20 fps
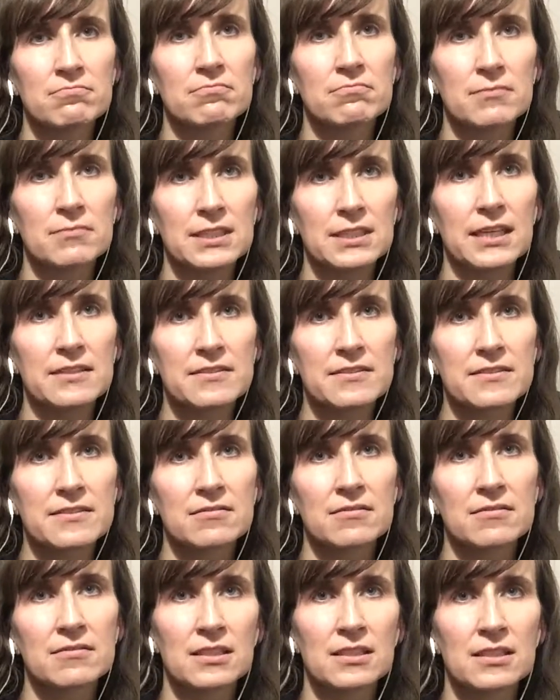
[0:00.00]
Yes.
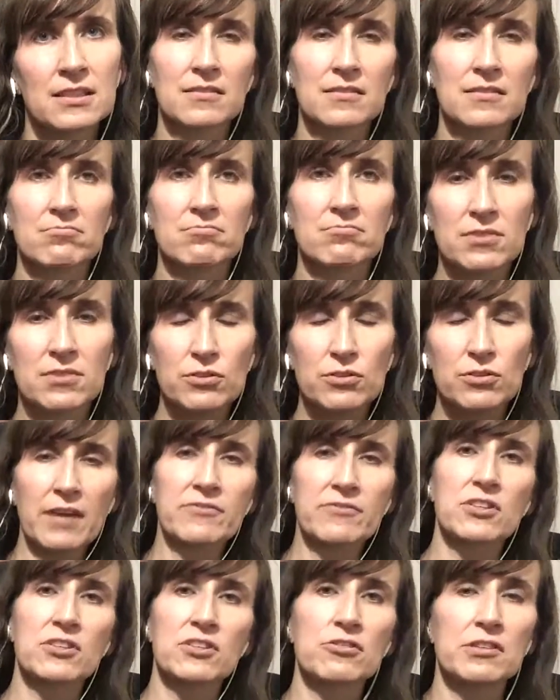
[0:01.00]
You
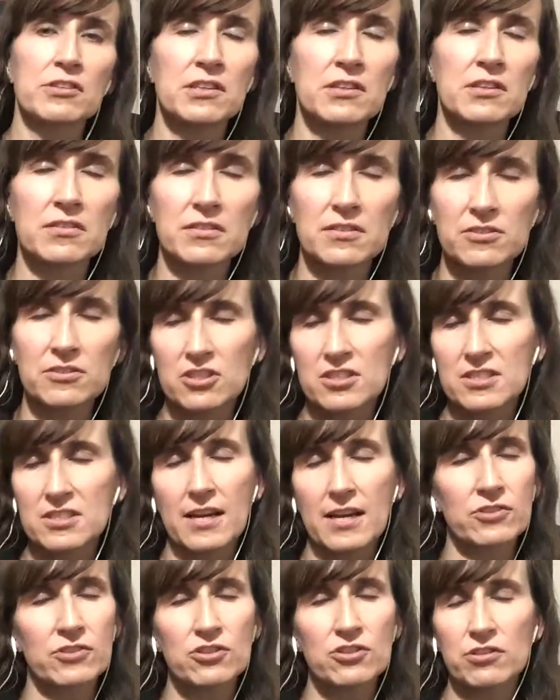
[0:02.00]
have to you just
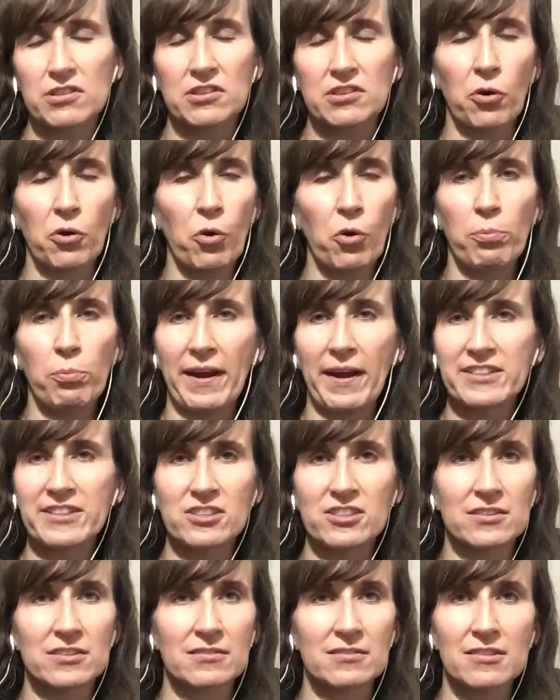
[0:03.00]
have to treat the whole
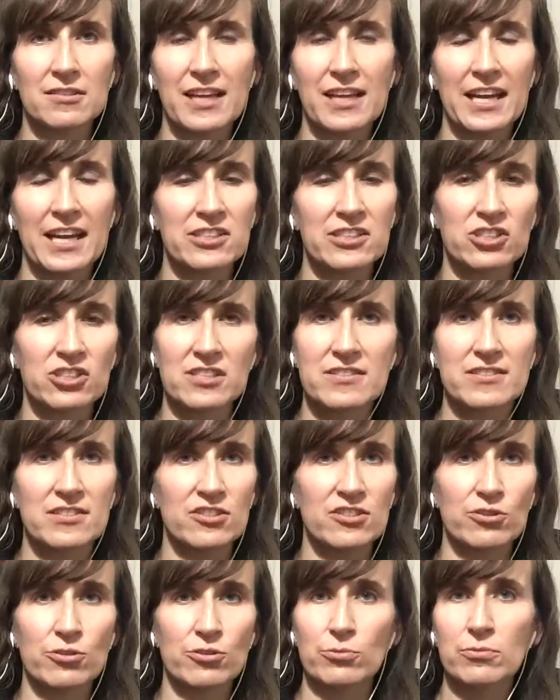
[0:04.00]
patient. You can't just
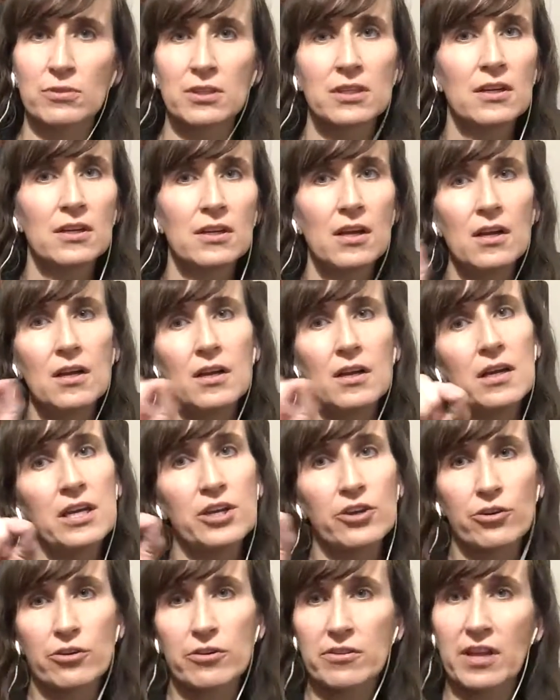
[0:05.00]
do
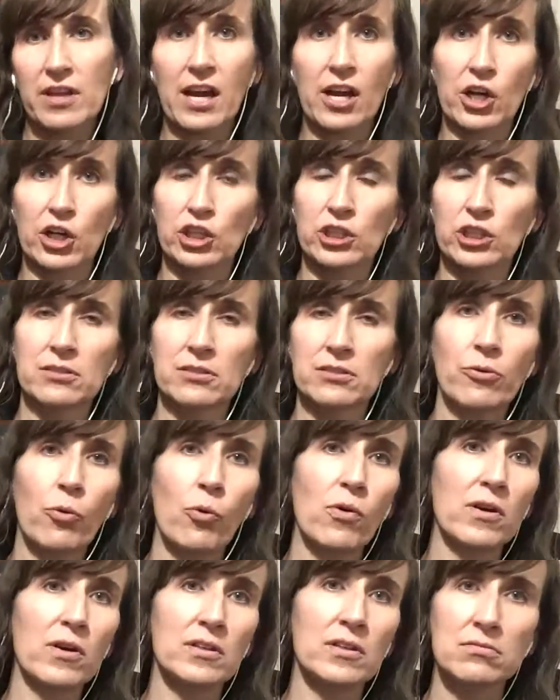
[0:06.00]
here or there
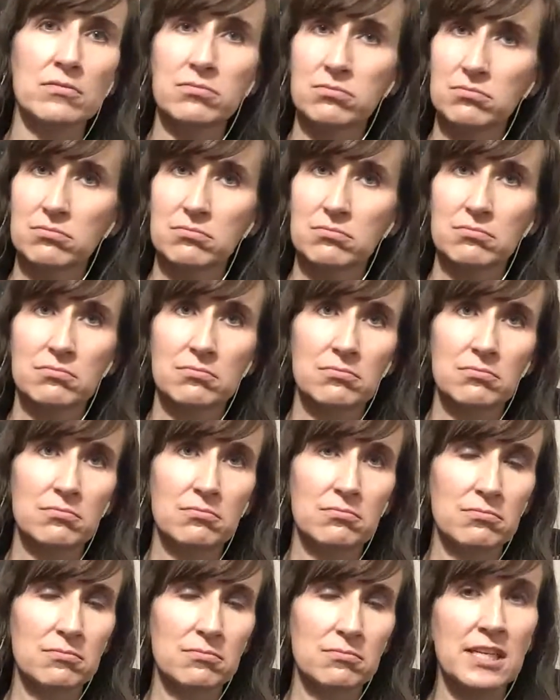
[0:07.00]
or
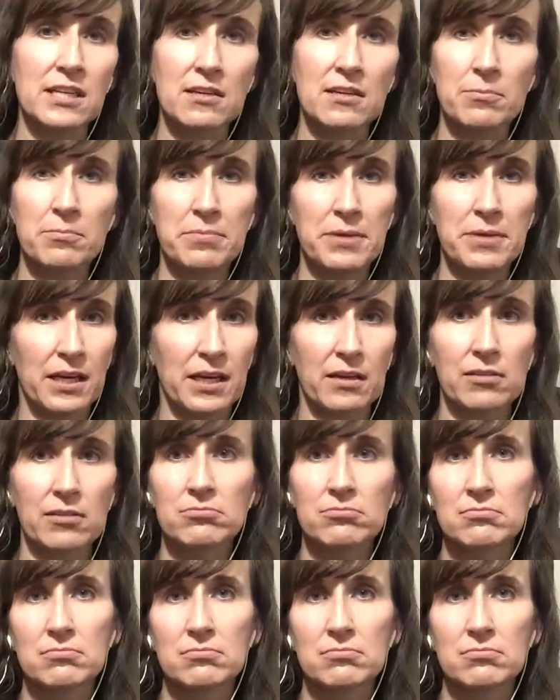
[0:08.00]
pick.